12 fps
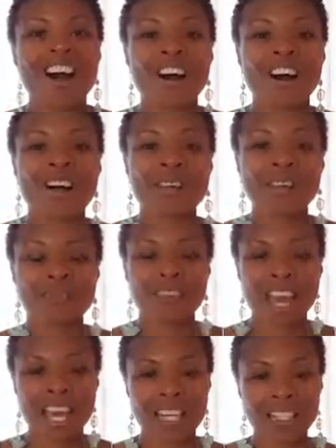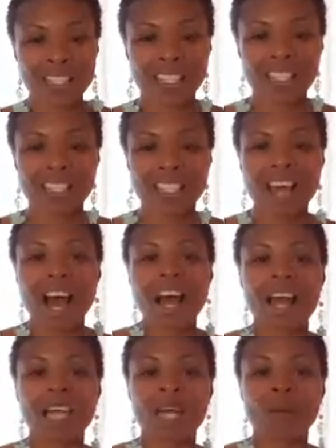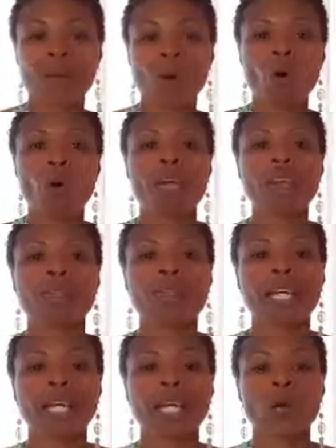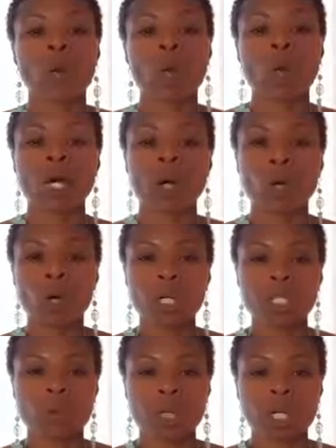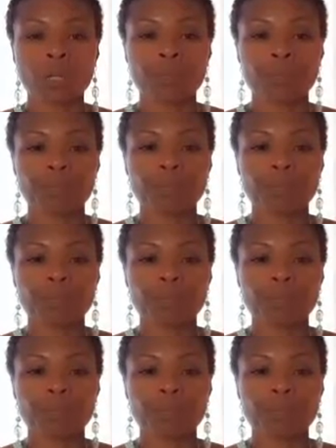of Edison, I am offering one-on-one yoga.